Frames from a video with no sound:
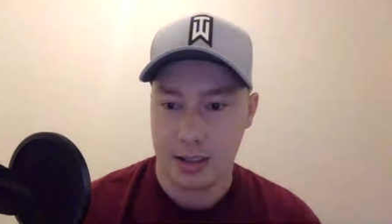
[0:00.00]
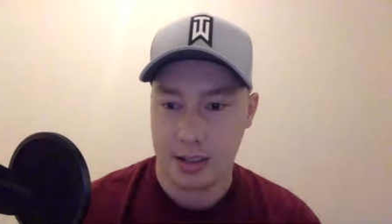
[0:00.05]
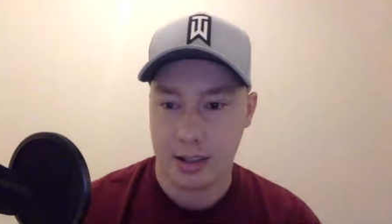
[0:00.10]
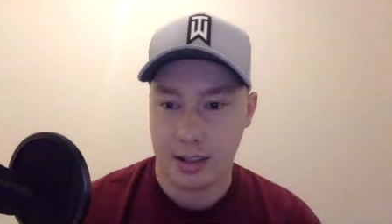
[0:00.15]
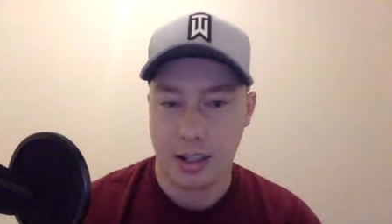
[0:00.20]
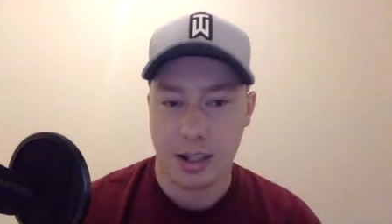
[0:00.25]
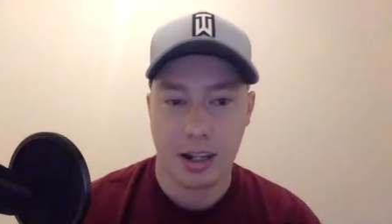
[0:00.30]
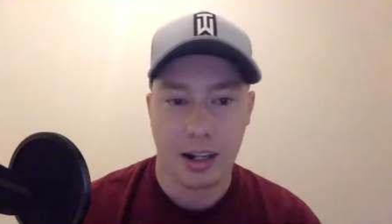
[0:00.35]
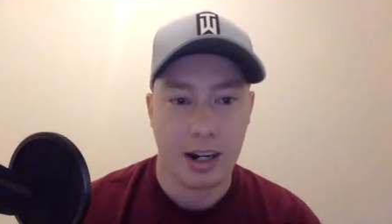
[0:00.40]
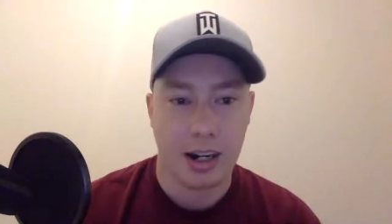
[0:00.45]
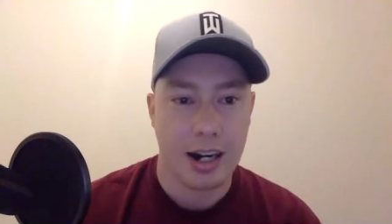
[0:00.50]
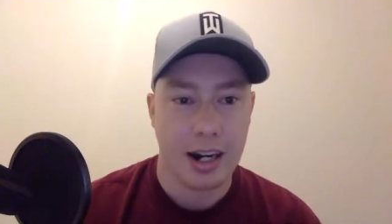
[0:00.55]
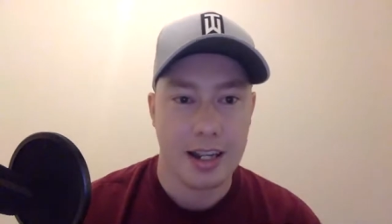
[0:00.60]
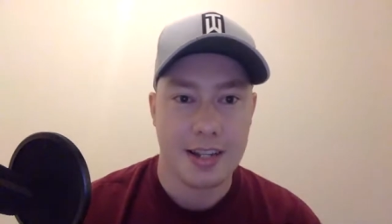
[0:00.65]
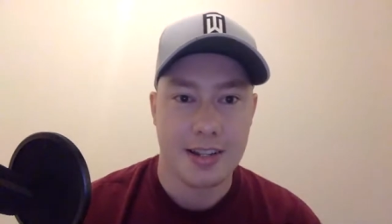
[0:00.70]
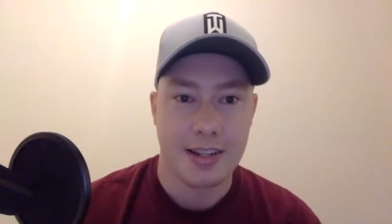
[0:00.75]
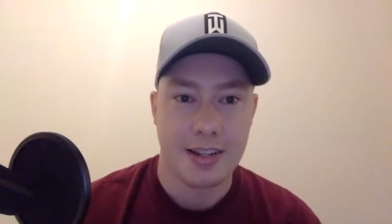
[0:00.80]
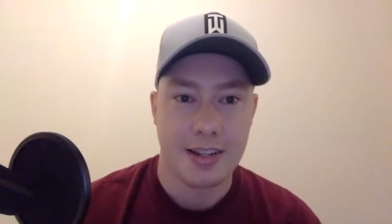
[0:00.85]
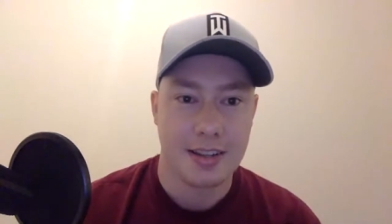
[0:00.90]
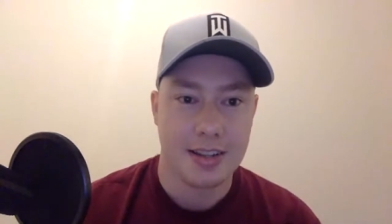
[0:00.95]
All right,
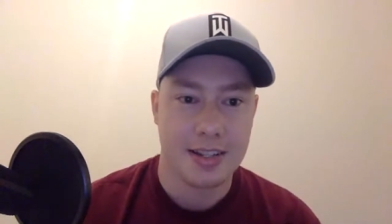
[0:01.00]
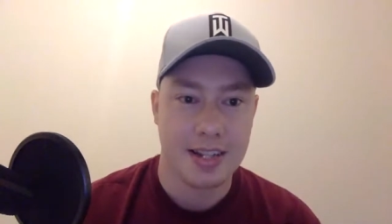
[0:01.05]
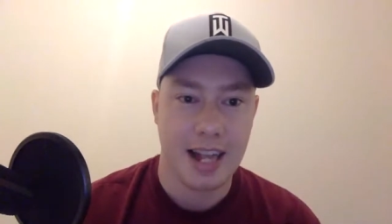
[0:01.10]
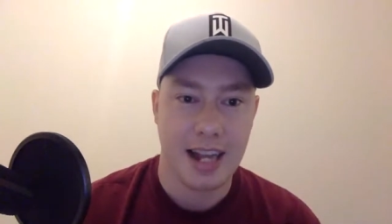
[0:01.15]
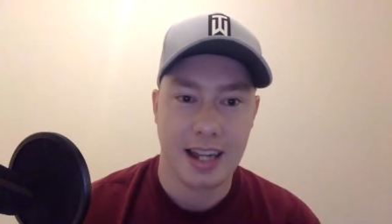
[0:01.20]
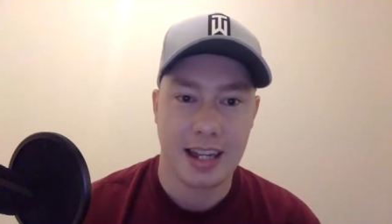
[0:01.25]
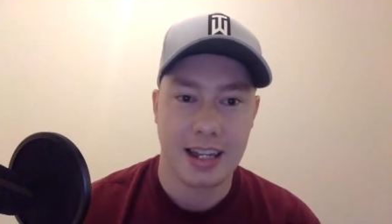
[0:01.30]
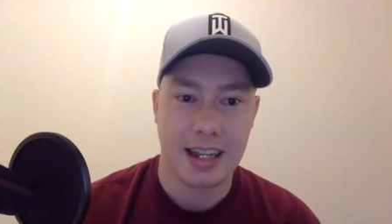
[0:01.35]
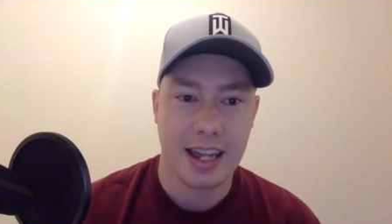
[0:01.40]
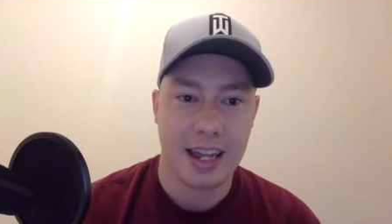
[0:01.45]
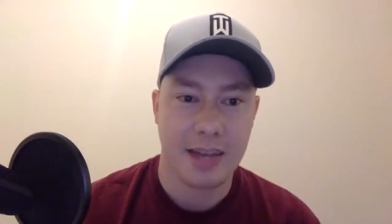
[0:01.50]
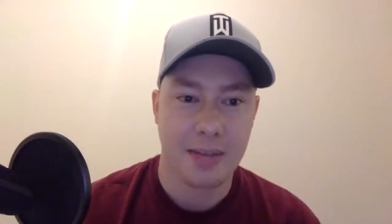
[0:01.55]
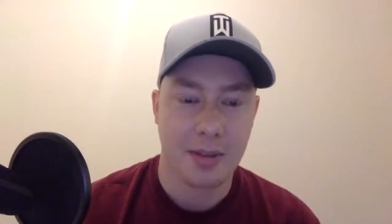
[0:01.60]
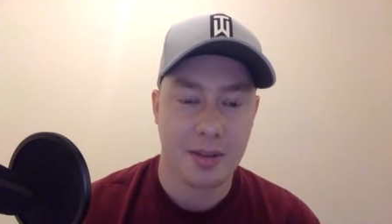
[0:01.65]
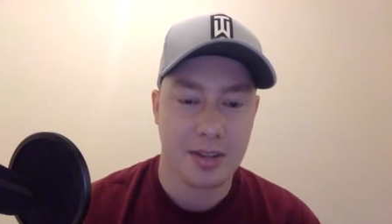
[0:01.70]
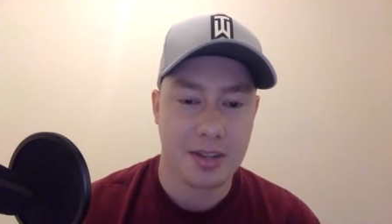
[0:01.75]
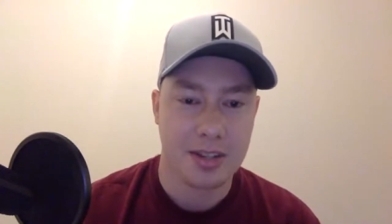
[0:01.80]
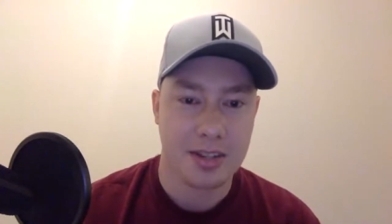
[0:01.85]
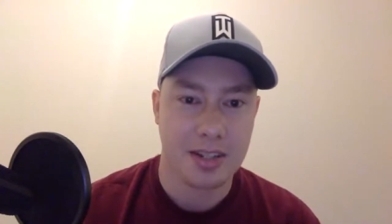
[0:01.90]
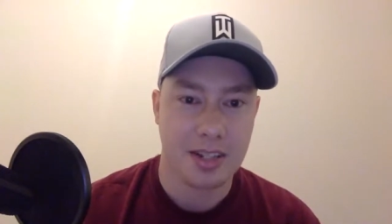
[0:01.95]
so the second game
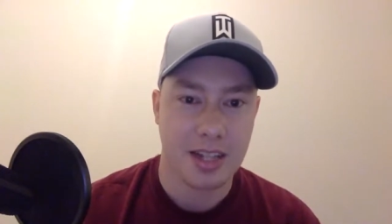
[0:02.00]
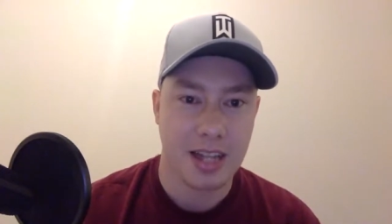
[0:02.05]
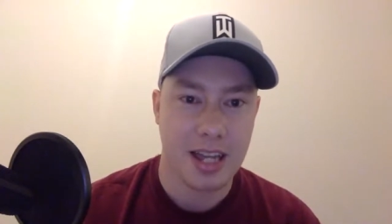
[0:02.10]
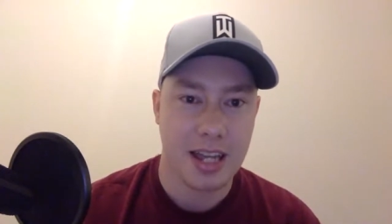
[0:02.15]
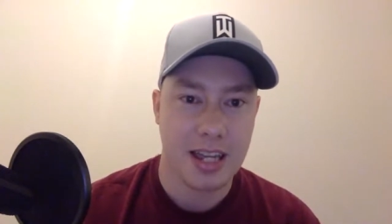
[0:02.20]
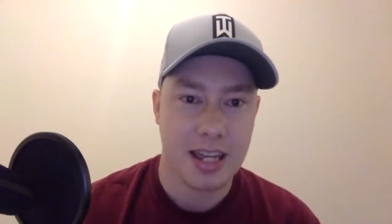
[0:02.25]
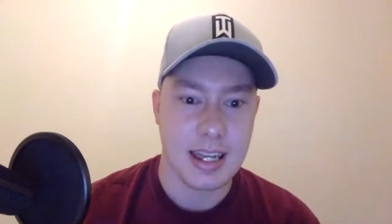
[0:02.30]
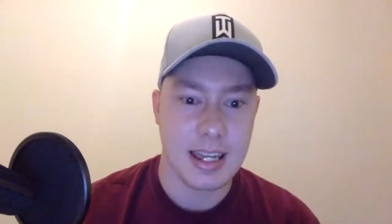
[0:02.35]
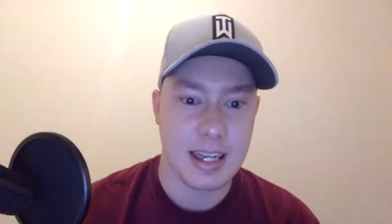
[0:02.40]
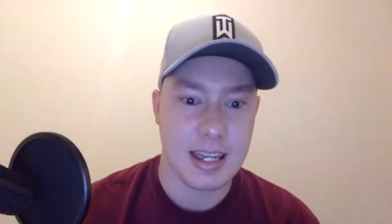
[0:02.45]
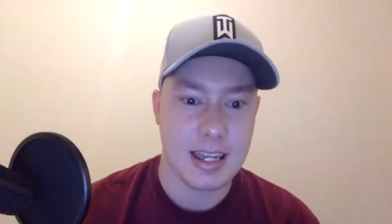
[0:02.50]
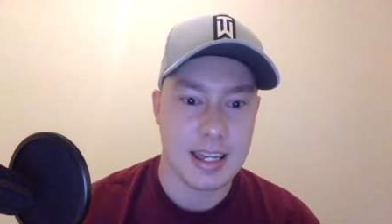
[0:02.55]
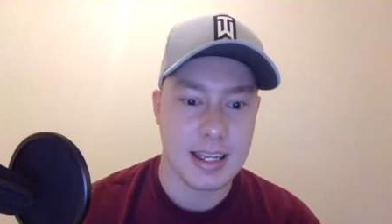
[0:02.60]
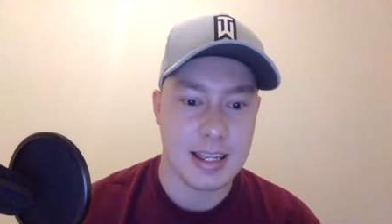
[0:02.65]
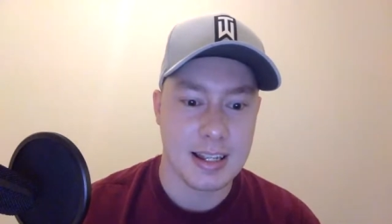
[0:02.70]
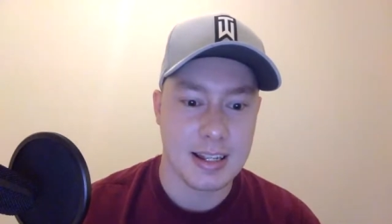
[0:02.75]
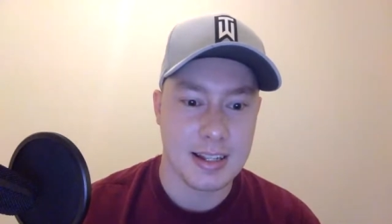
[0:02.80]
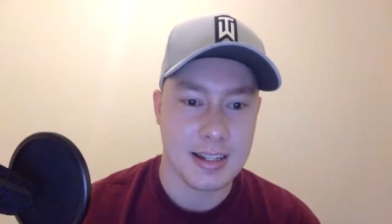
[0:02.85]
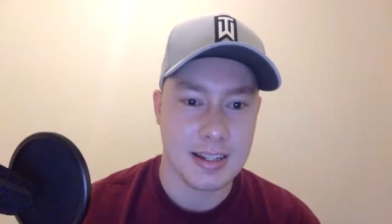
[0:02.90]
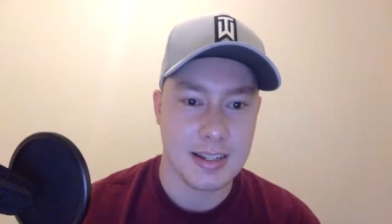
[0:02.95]
on the slate
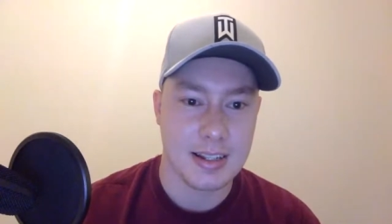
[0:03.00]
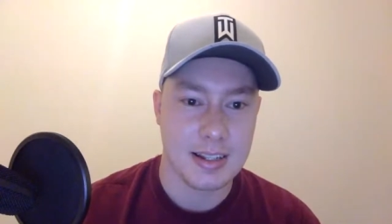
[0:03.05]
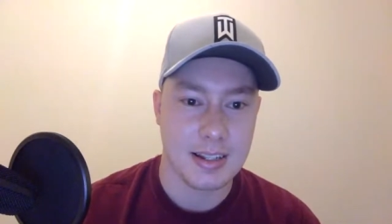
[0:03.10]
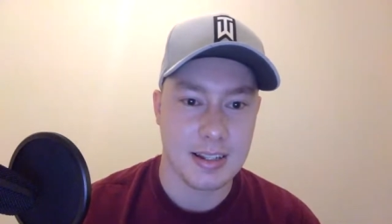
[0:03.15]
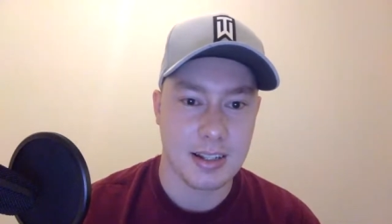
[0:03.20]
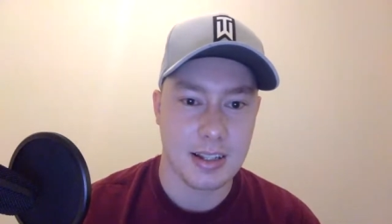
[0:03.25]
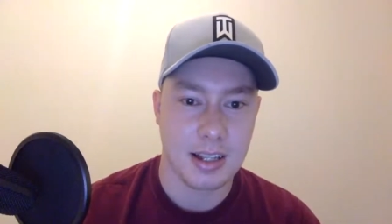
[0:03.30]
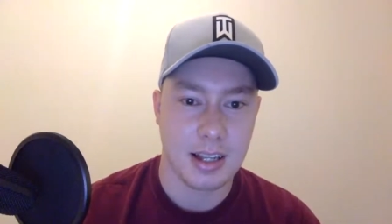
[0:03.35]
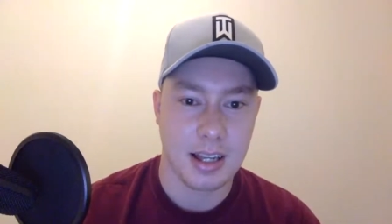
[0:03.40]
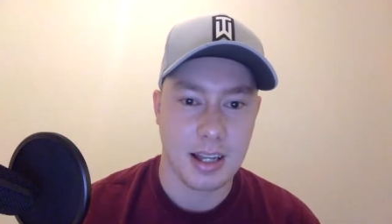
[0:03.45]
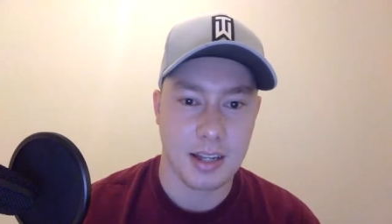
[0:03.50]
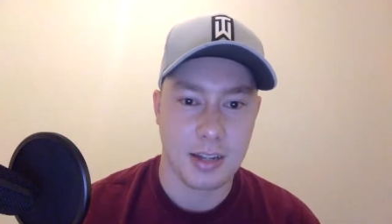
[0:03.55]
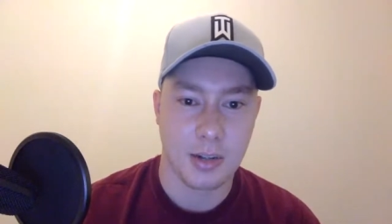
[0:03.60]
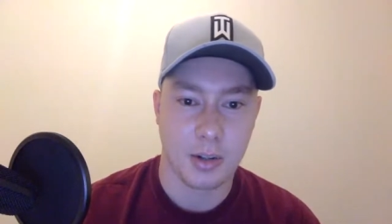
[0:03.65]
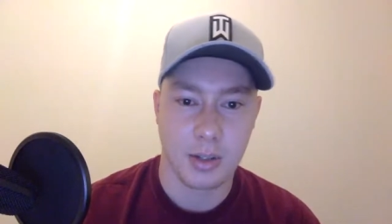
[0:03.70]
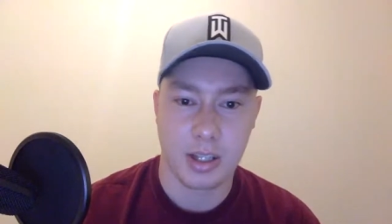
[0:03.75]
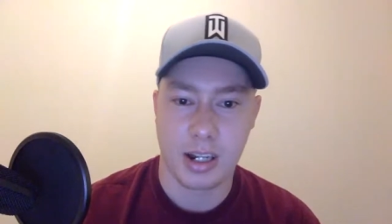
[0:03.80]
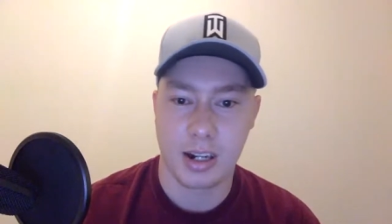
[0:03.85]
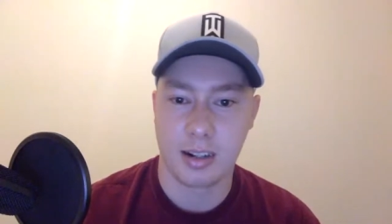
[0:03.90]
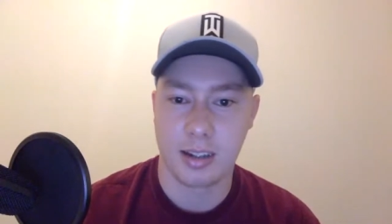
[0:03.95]
is
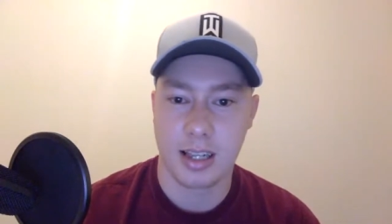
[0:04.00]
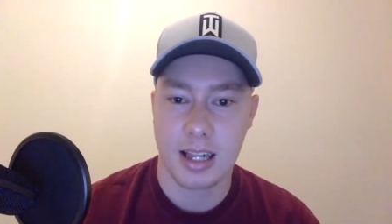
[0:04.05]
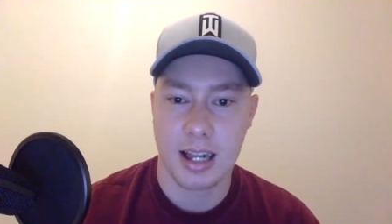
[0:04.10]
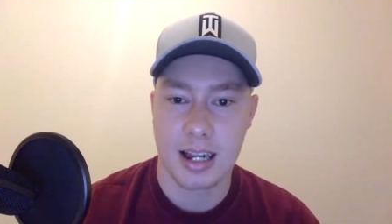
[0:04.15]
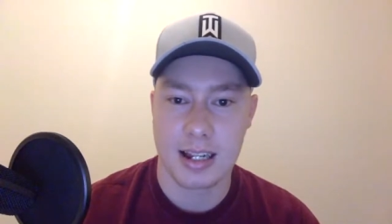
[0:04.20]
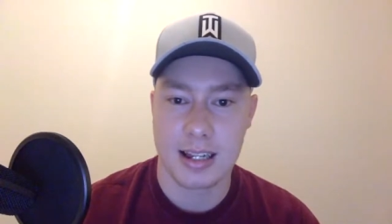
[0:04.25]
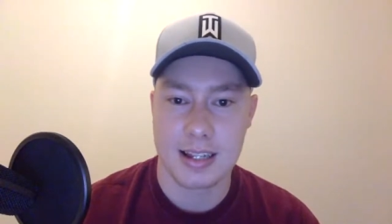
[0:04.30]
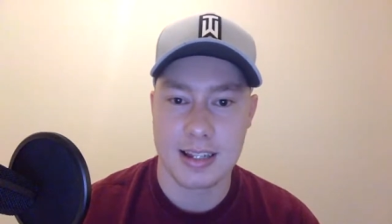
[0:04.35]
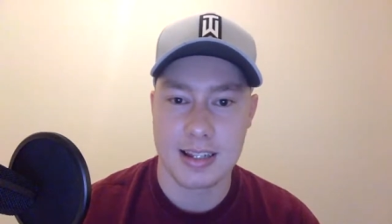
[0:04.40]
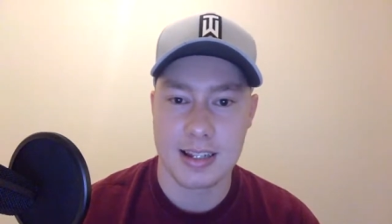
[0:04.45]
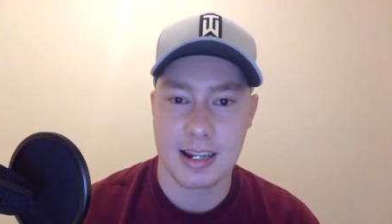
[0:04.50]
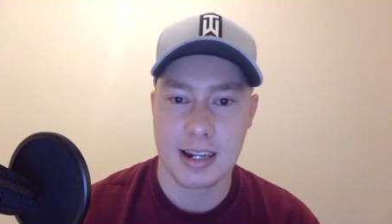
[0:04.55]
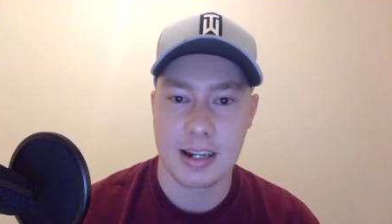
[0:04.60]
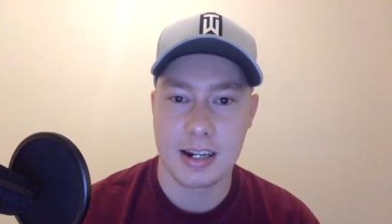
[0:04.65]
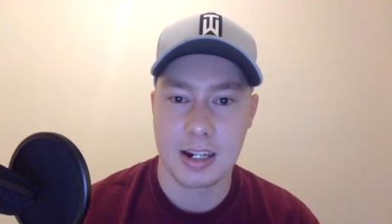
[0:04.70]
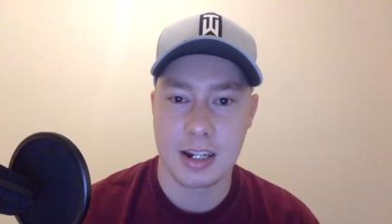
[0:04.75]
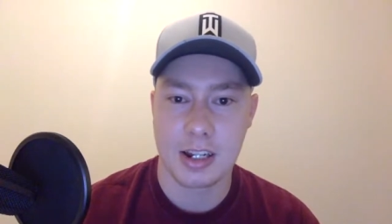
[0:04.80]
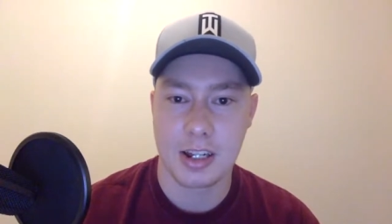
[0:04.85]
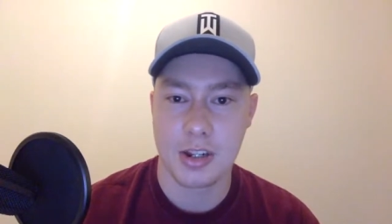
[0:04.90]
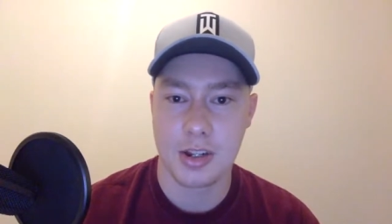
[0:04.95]
North Carolina,
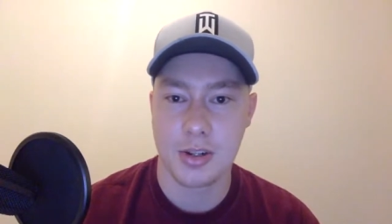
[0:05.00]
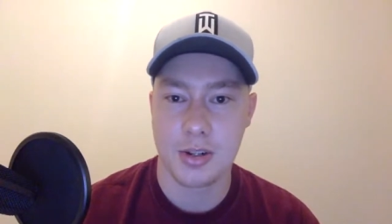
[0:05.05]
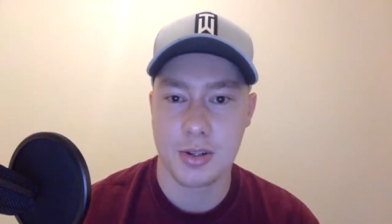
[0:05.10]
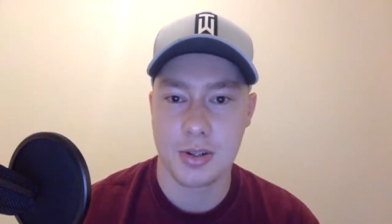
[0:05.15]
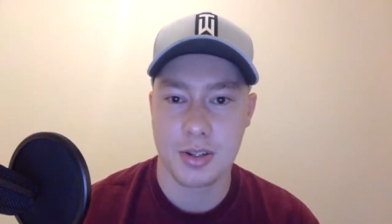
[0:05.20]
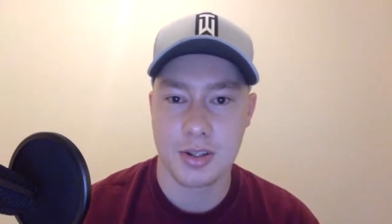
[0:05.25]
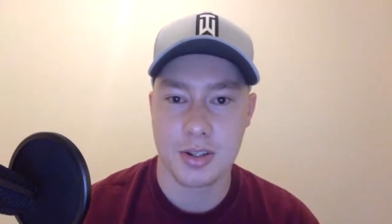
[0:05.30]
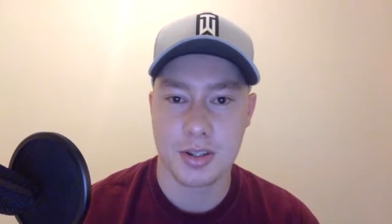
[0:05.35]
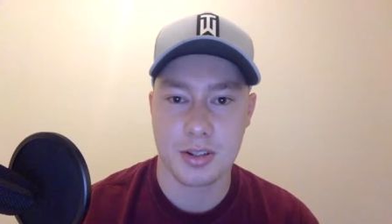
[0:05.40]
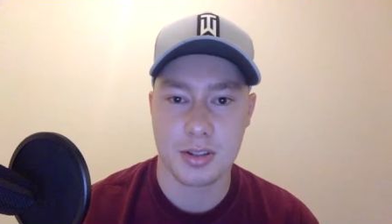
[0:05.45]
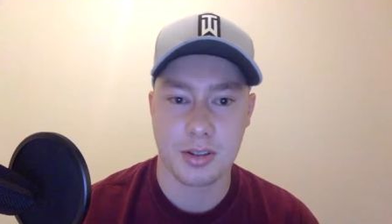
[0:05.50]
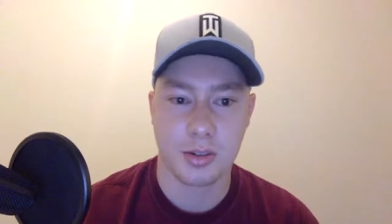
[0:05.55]
Syracuse.